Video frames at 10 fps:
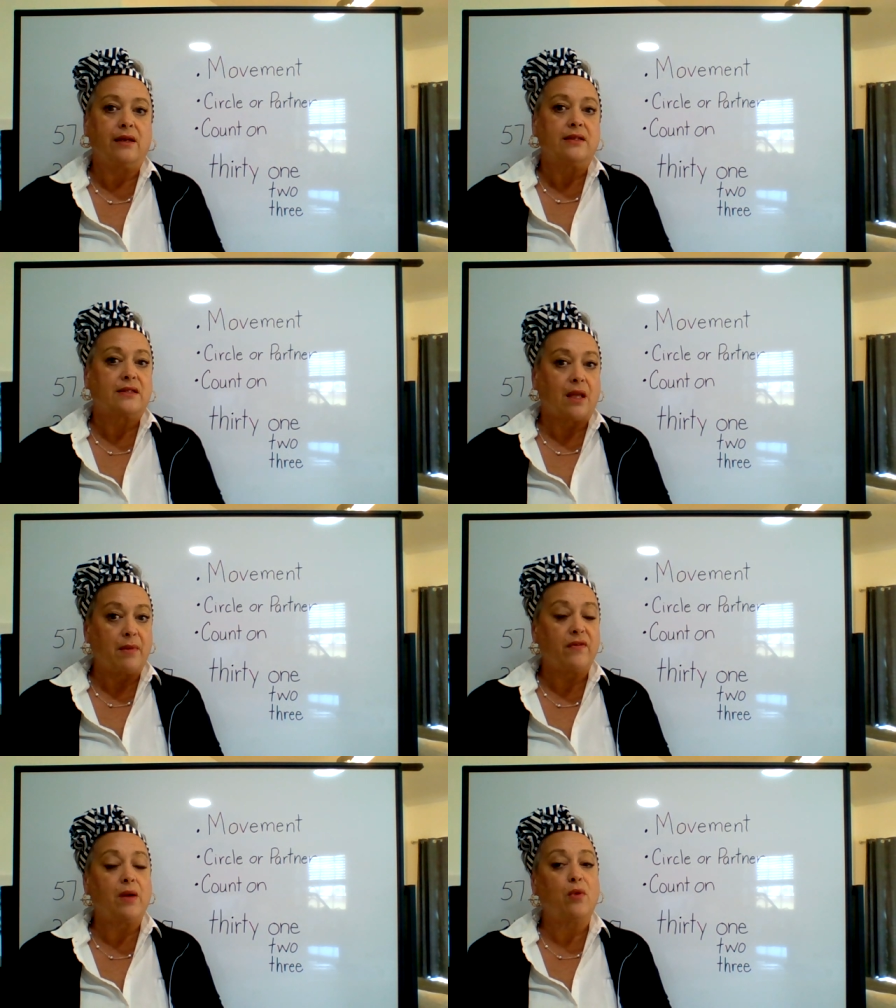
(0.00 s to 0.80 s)
Some
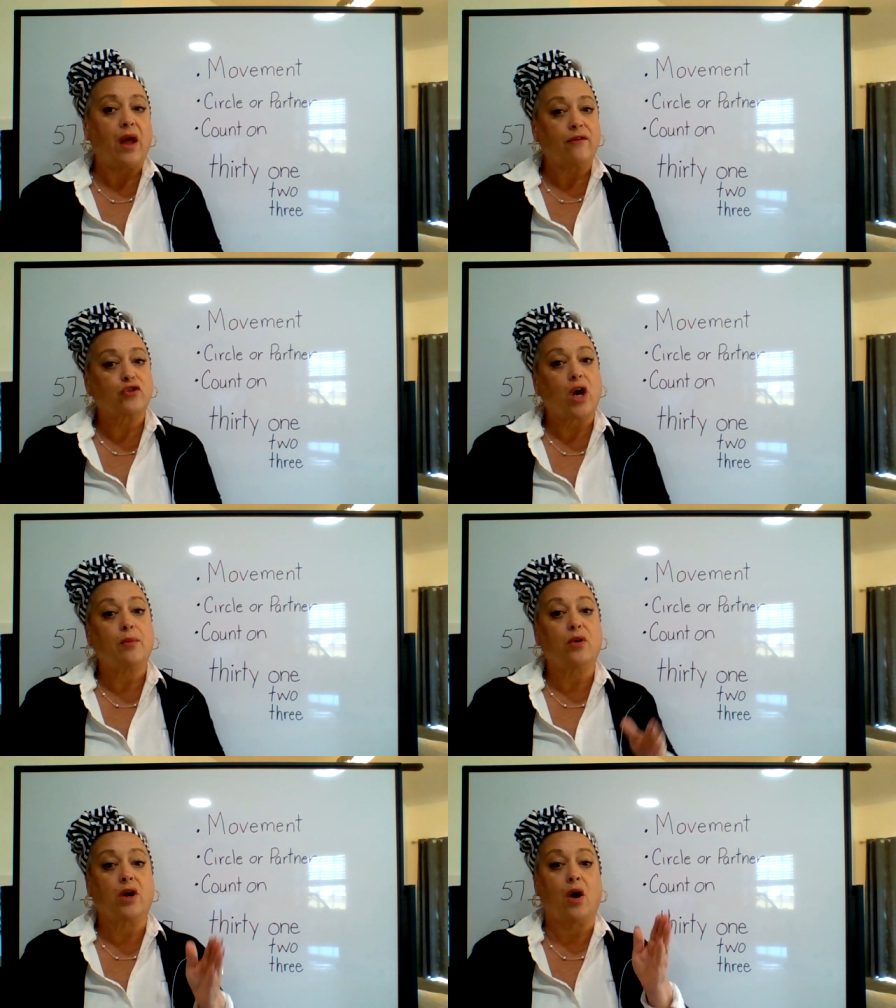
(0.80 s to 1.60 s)
of them will have
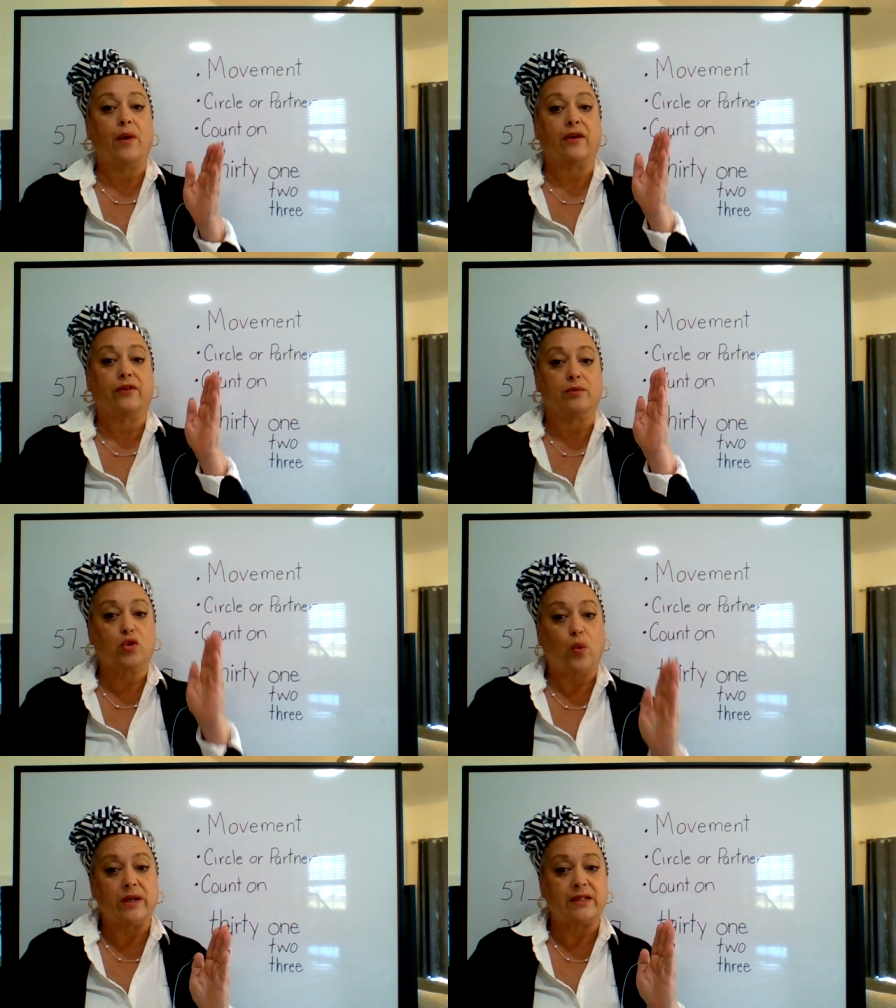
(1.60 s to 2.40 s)
trouble going from
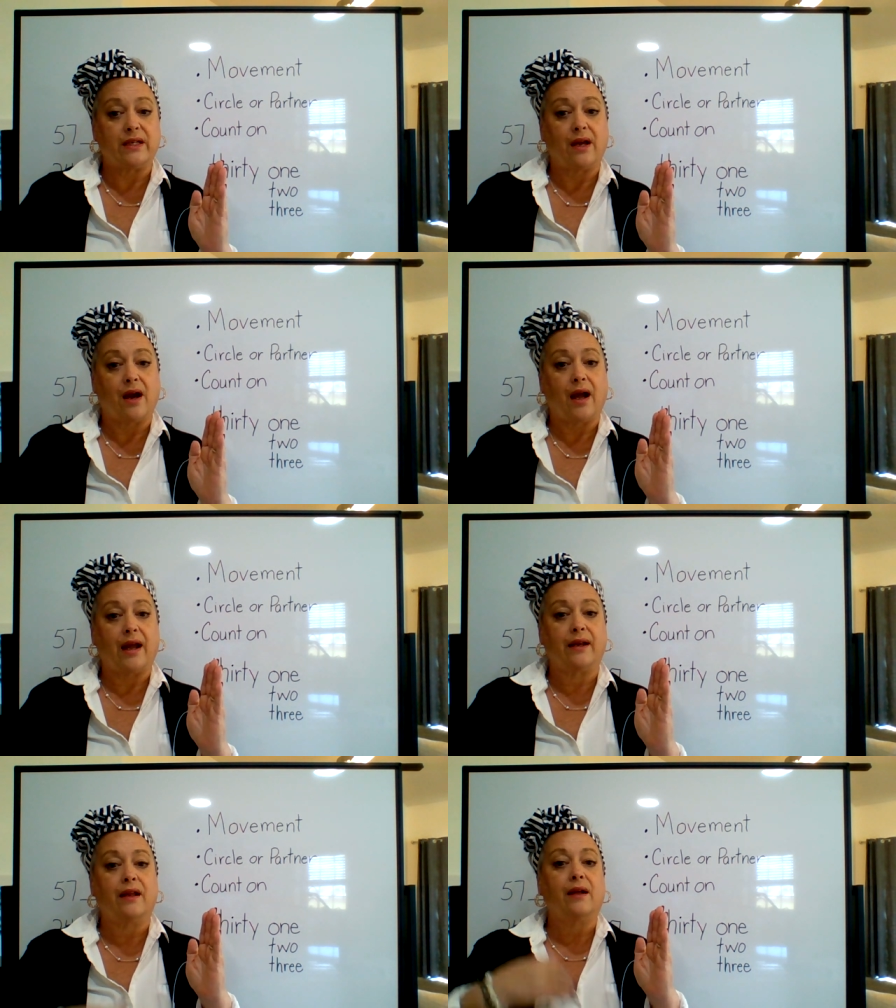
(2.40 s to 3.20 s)

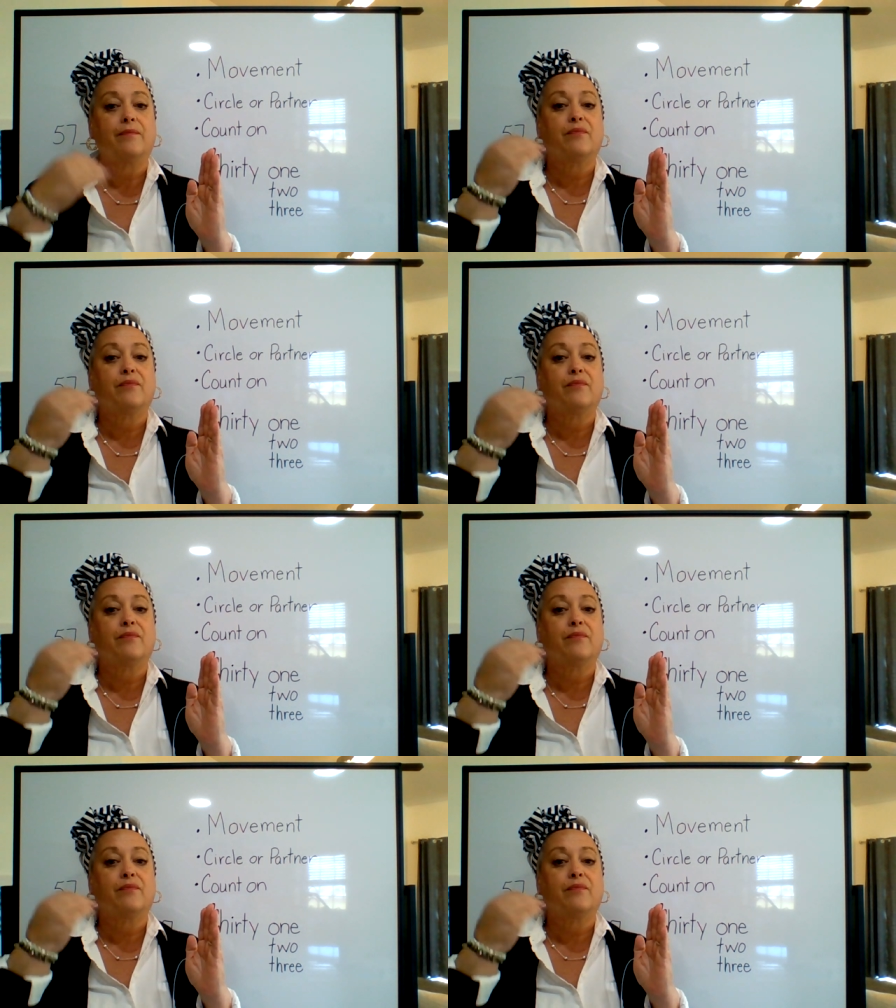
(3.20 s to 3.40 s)
29